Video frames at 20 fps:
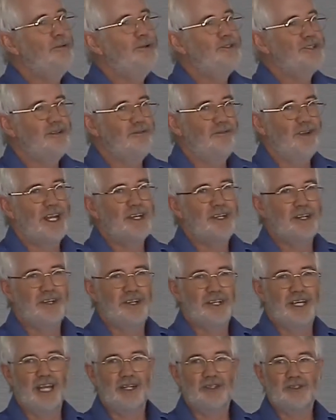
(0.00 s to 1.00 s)
was invented
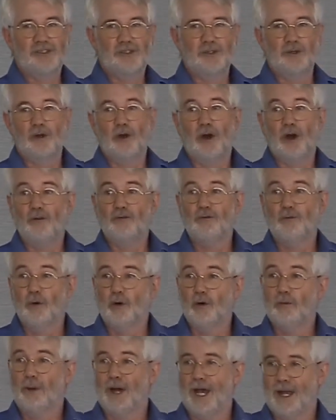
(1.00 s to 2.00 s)
to get soot off
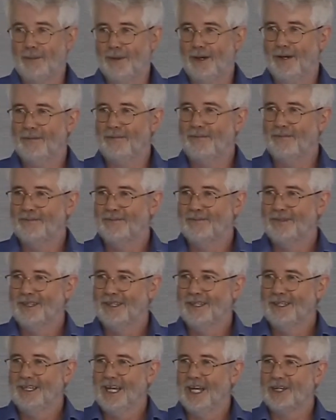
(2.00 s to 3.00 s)
wallpaper,
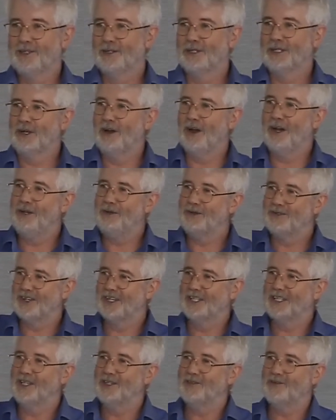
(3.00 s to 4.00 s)
until the guy who
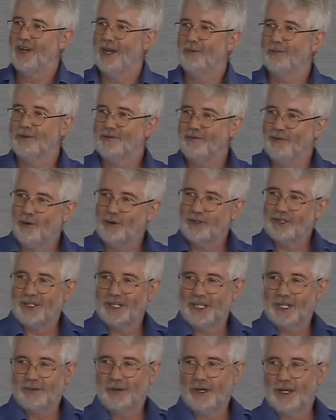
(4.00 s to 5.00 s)
sunk his family fortune
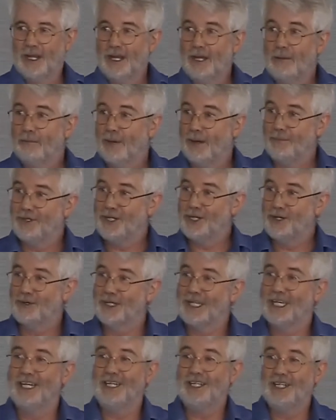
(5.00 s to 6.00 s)
into it bumped into a
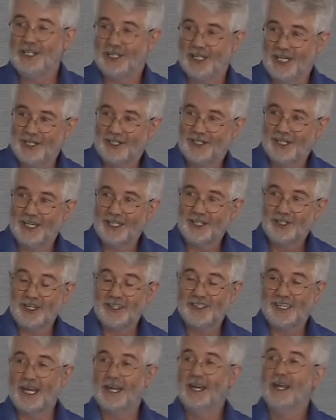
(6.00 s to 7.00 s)
kindy teacher. She
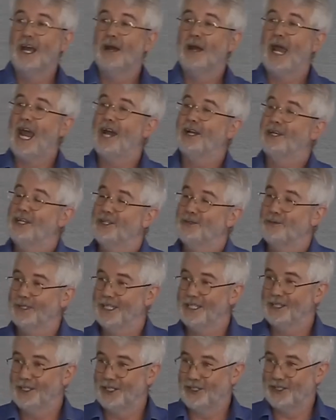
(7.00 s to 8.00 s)
said, our kids will
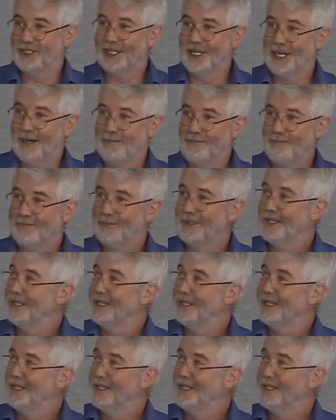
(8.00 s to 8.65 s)
eat this shit up,